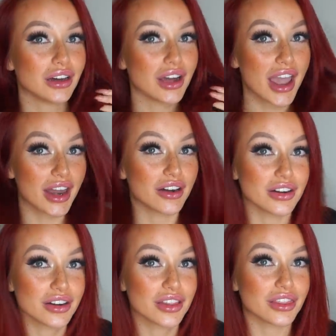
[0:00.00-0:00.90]

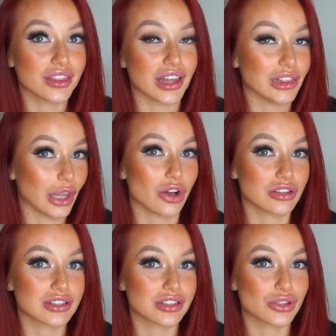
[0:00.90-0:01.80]
hair that
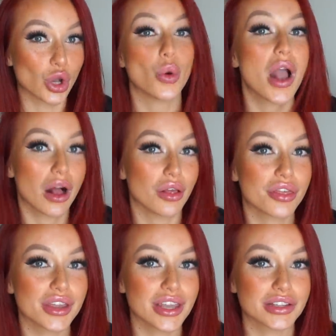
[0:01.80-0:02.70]
looks so
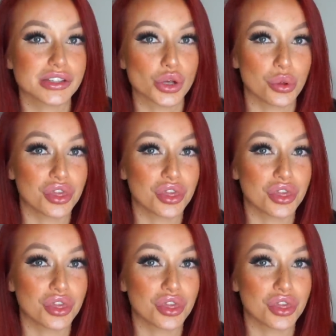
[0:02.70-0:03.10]
healthy and so